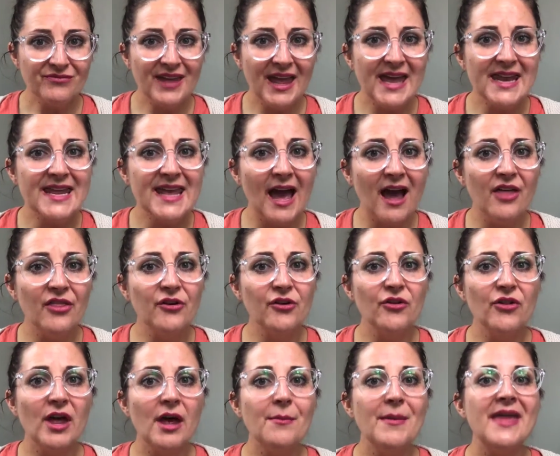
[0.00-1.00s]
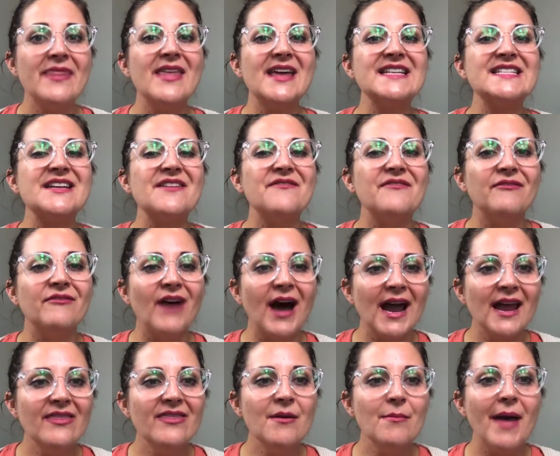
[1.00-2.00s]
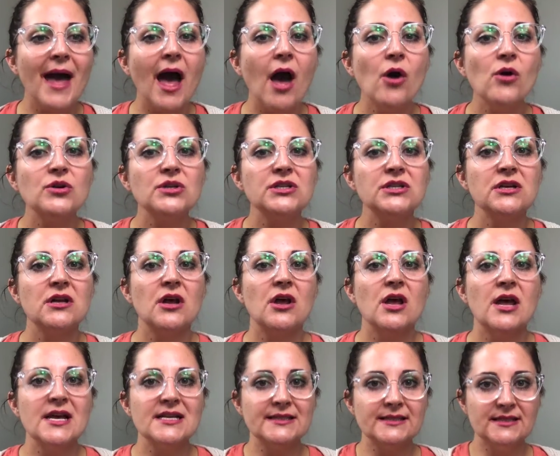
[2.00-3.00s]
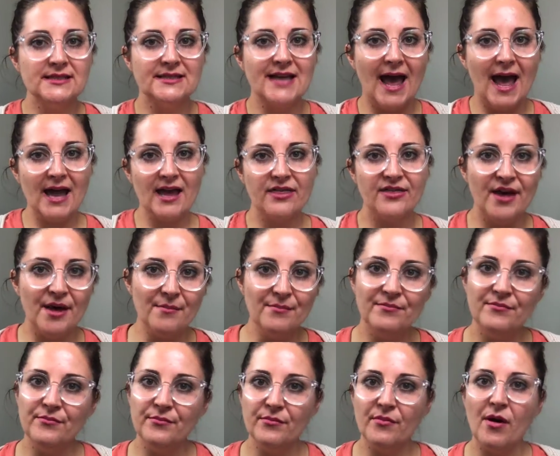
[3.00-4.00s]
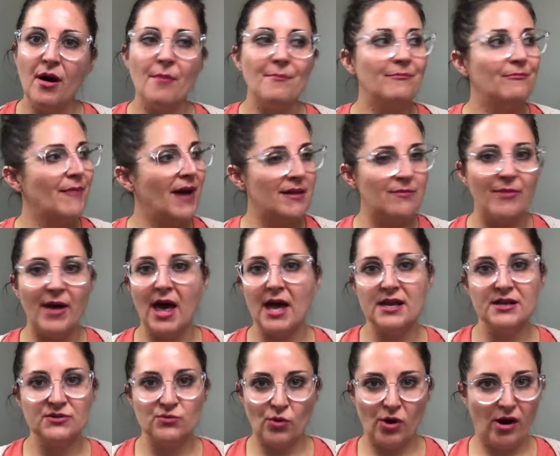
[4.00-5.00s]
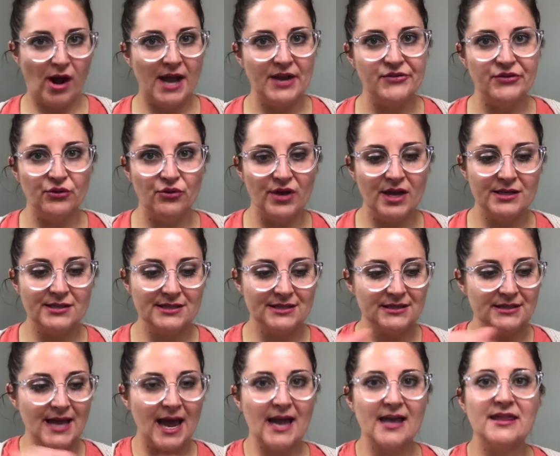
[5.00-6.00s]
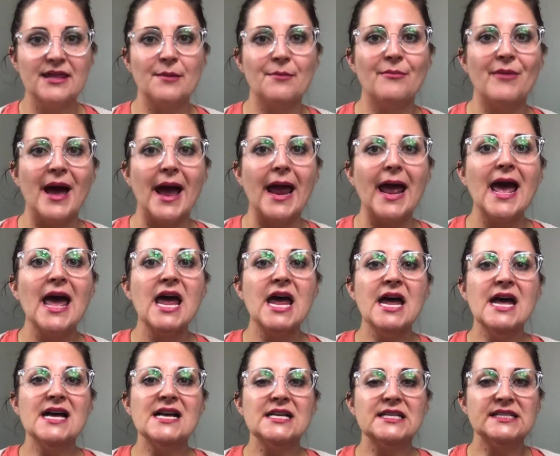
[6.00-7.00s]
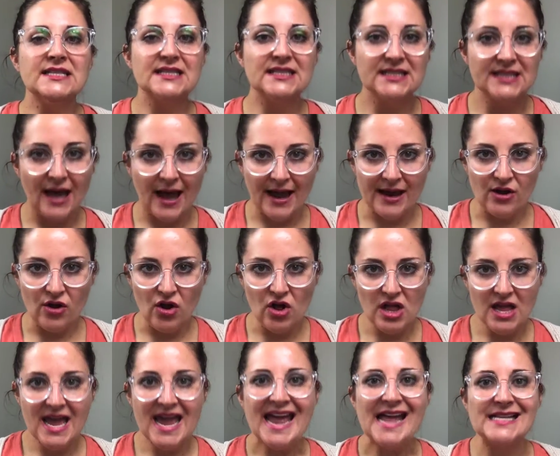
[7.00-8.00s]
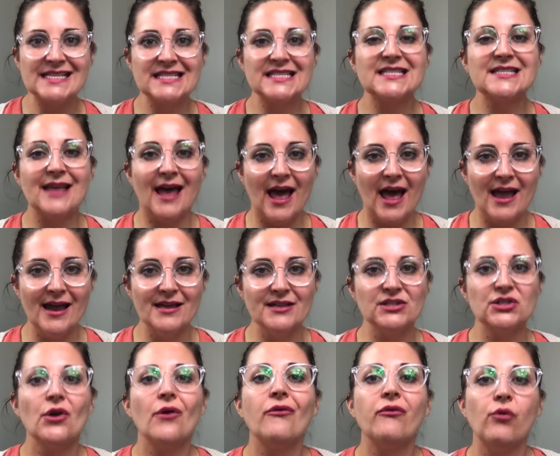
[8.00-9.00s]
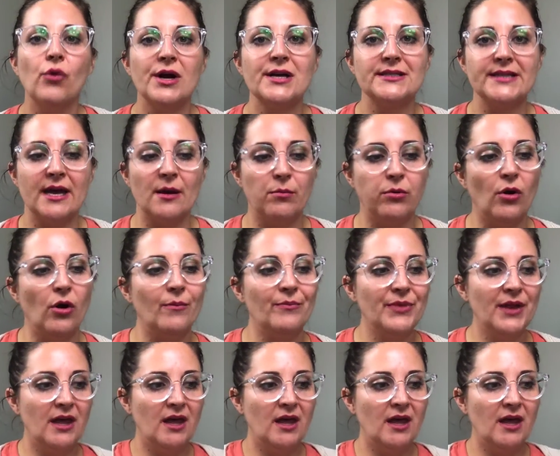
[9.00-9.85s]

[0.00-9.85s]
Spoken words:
and gather them, and then divide them out, stack them. My bed is where I do this. Stack them by style and size. For example,